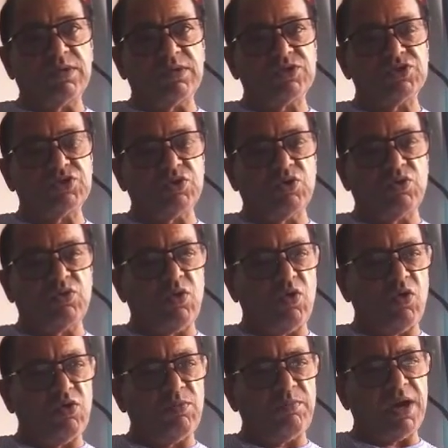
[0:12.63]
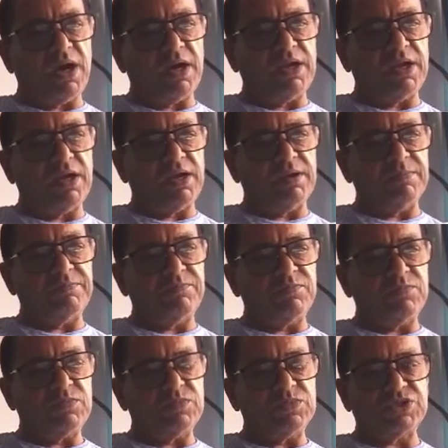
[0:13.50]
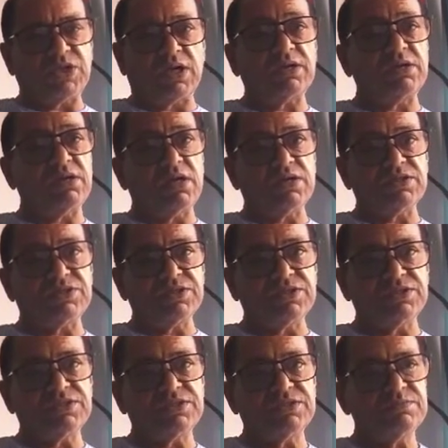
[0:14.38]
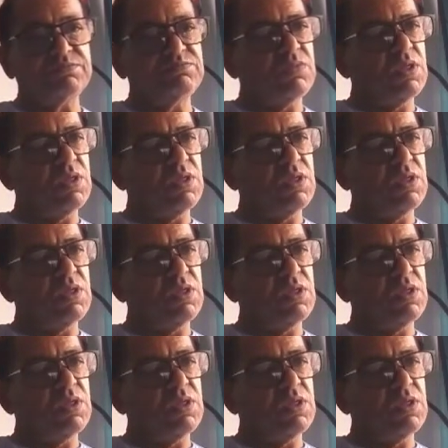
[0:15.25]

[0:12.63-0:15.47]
stole all my sunglasses.